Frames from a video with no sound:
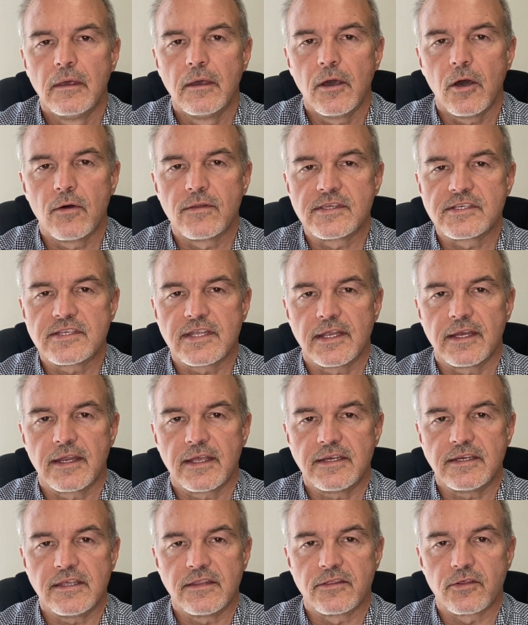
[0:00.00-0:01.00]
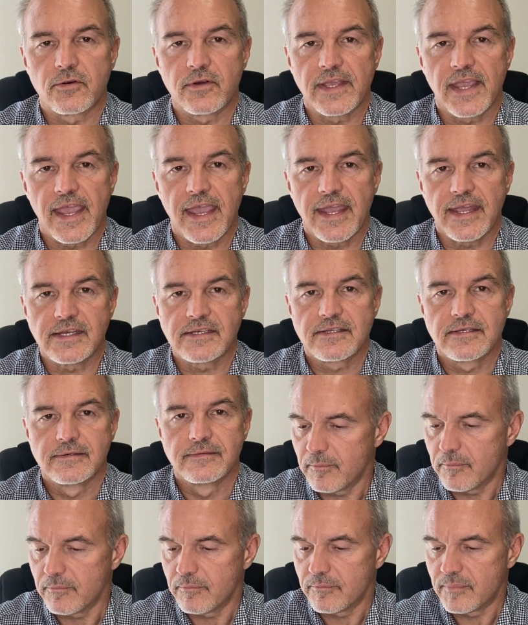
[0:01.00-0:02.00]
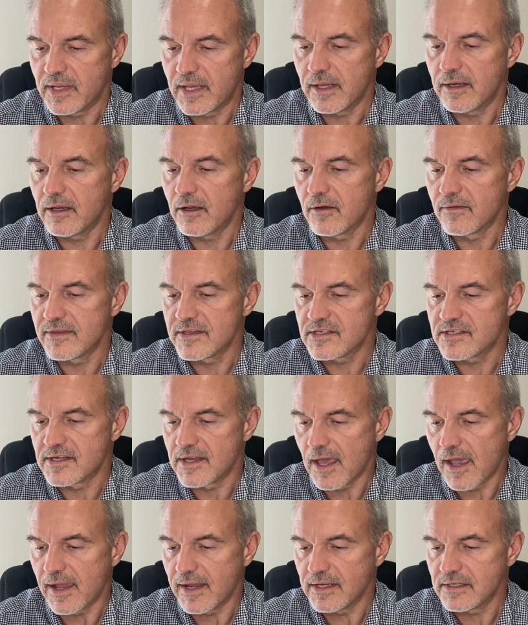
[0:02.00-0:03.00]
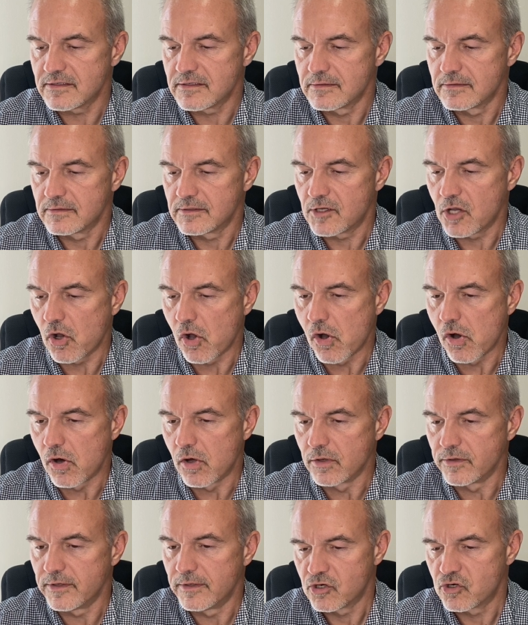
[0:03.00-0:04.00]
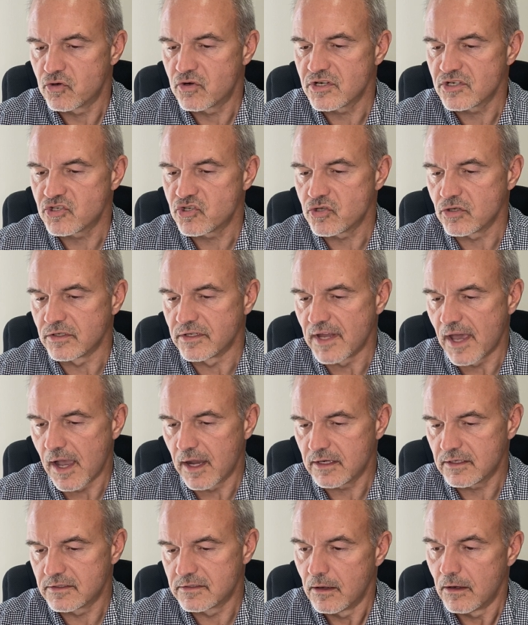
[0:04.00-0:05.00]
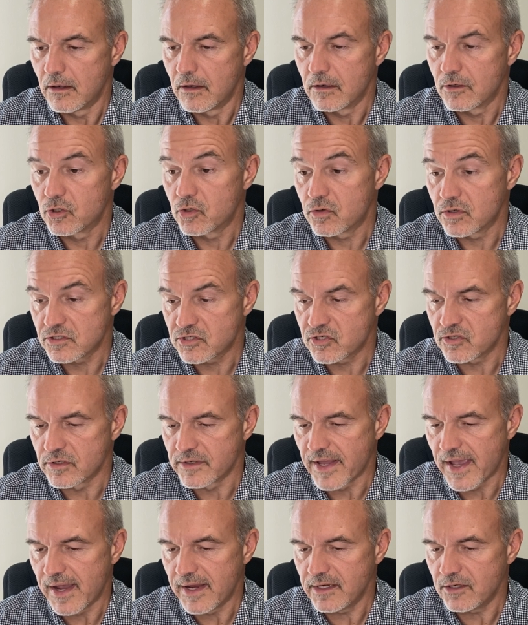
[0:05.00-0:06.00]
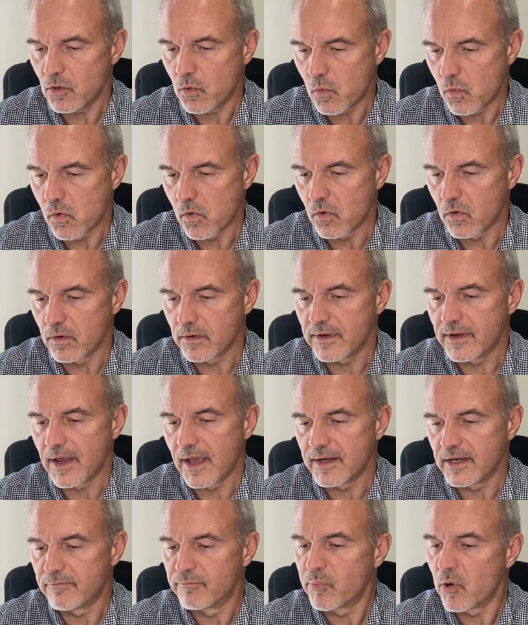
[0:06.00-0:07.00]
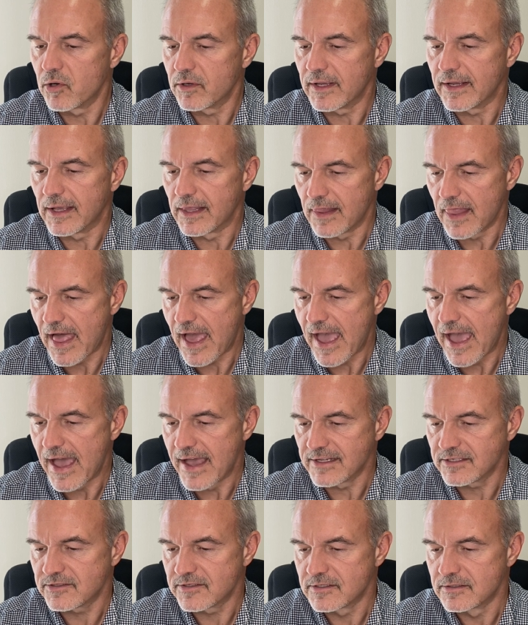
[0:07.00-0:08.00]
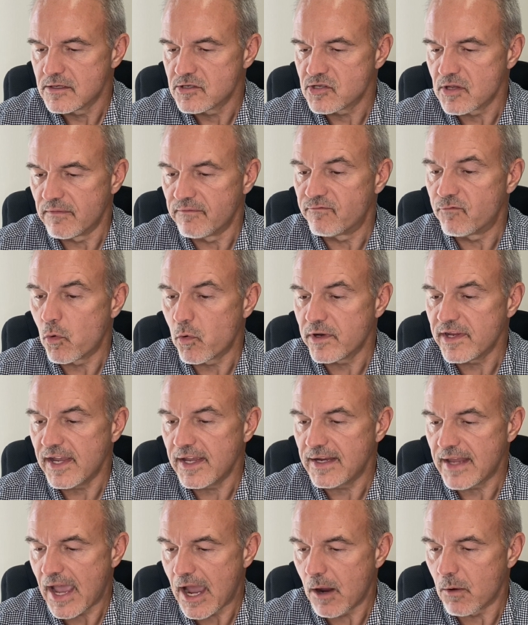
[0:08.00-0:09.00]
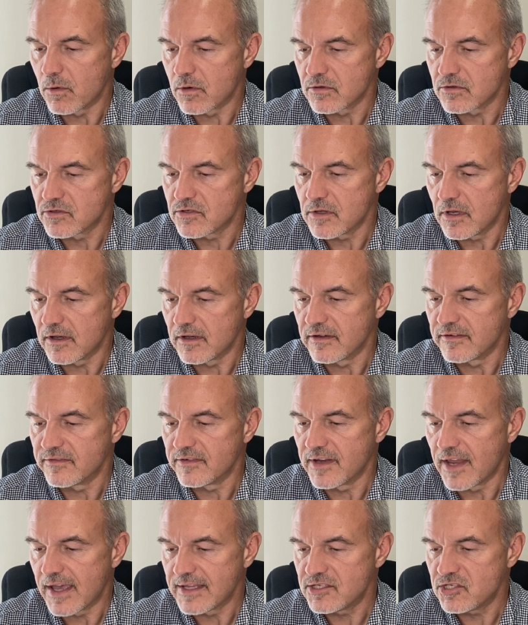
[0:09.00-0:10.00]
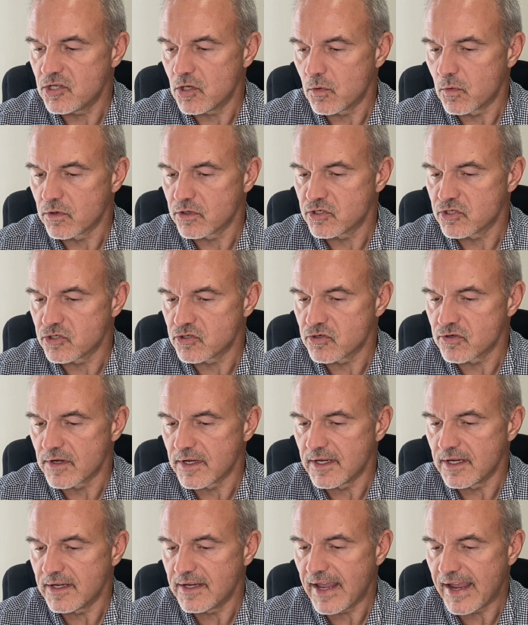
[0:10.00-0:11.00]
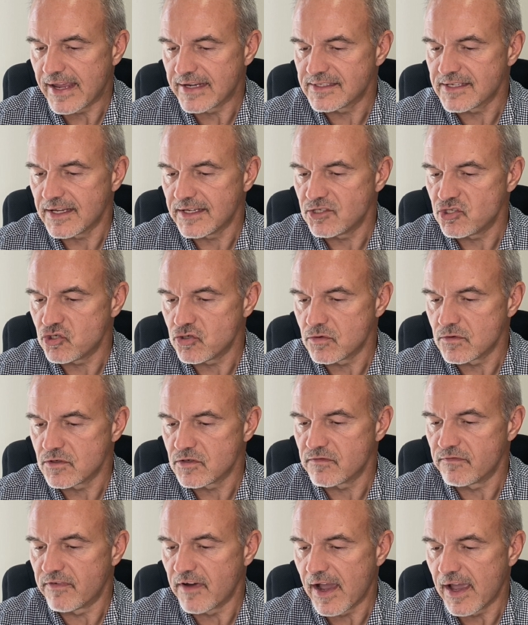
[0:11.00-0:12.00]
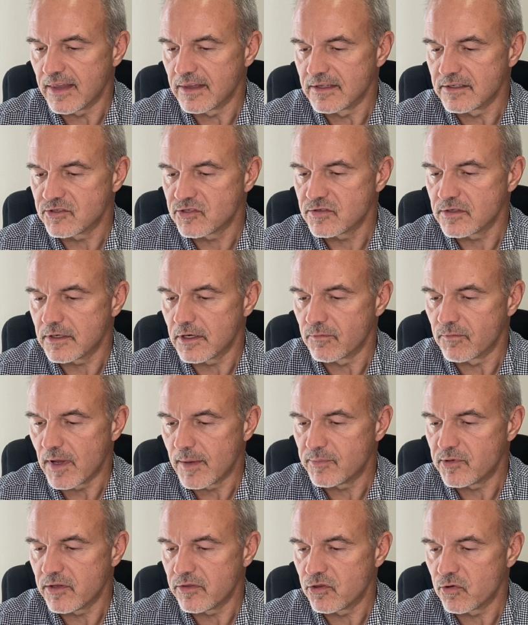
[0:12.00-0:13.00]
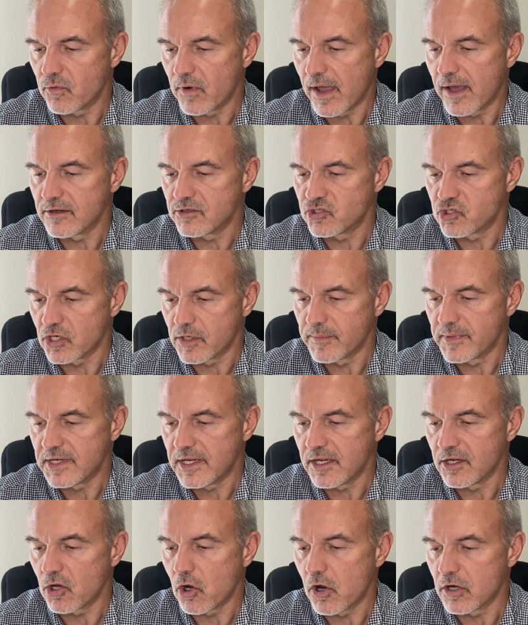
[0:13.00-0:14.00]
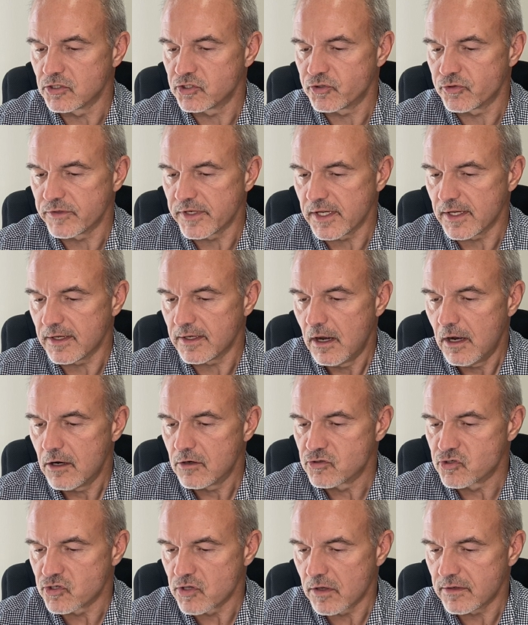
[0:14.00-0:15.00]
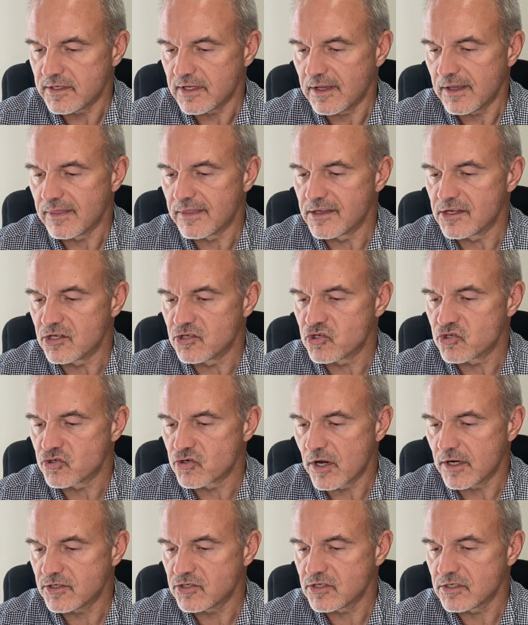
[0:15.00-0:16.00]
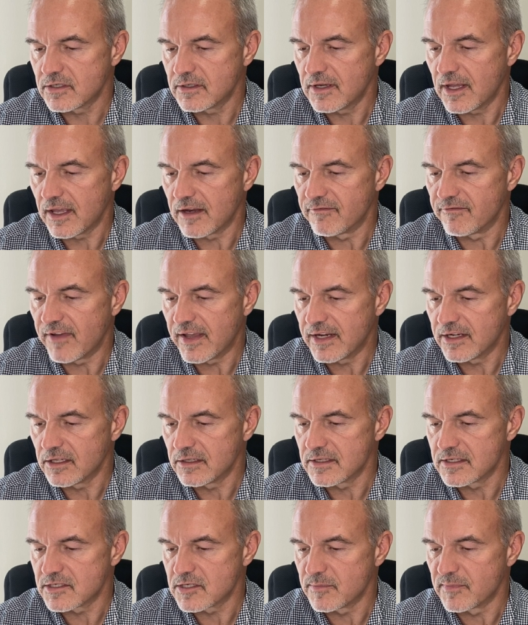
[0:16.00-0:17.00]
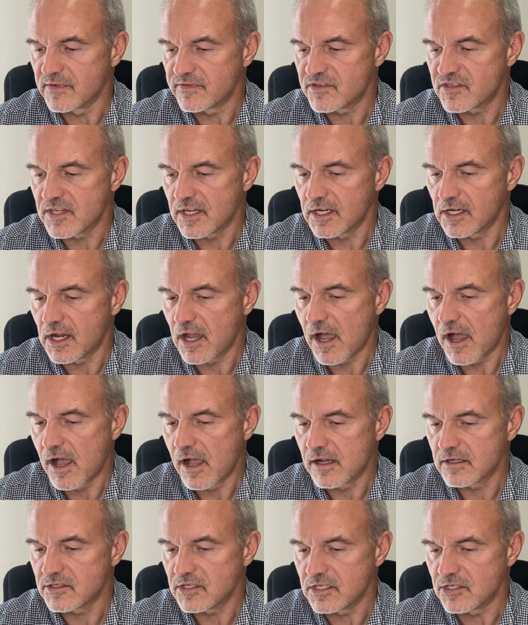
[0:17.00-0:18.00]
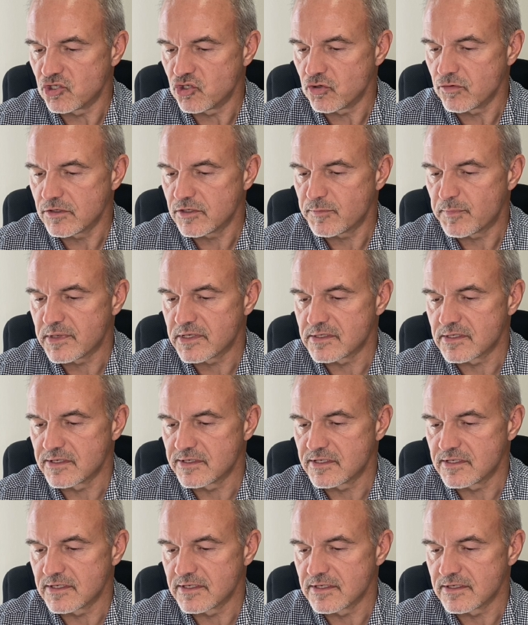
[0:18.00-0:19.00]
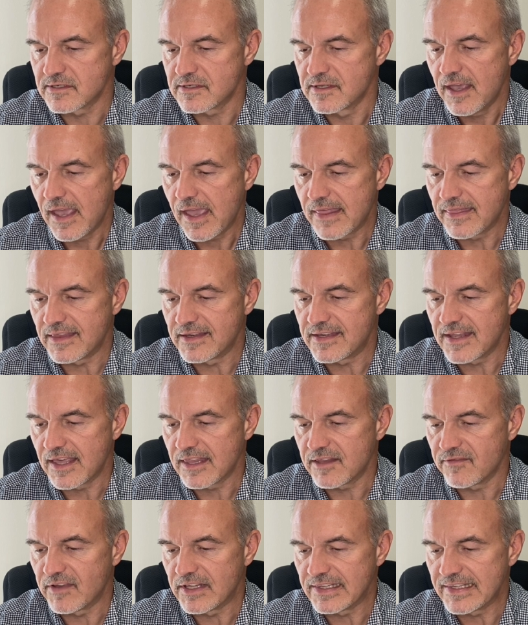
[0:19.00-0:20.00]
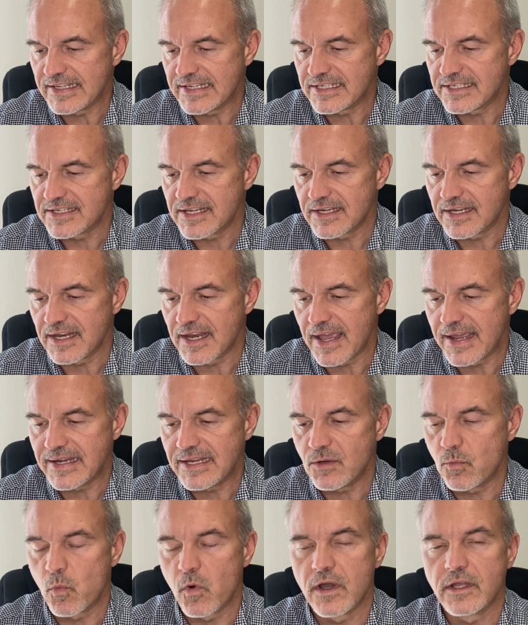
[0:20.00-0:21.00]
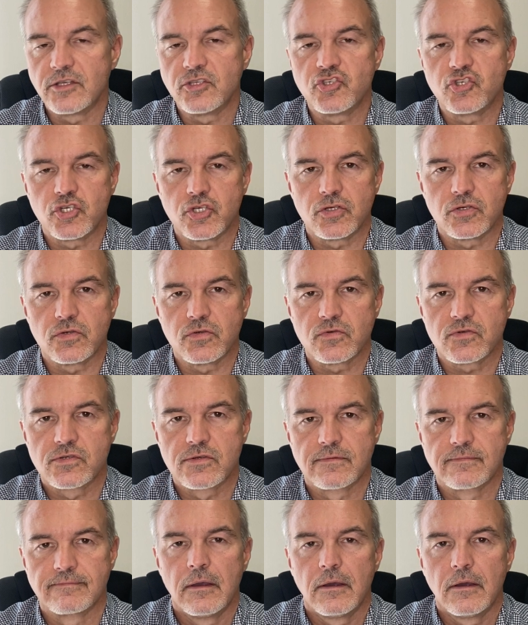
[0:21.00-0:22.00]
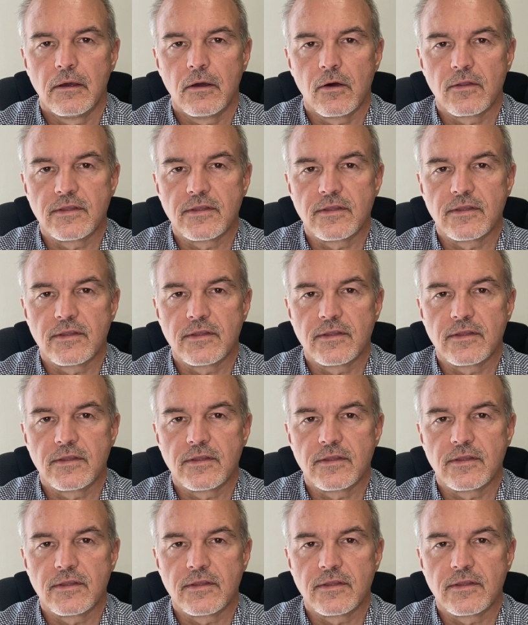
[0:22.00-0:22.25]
On this day in 1938, beginning on this night, called Kristallnacht, Crystal Night or Night of Broken Glass, some 48 hours of Nazi-orchestrated anti-Jewish violence erupted throughout Germany and Austria, resulting in the destruction and vandalism of synagogues and Jewish businesses and the death of at least 91 Jews. On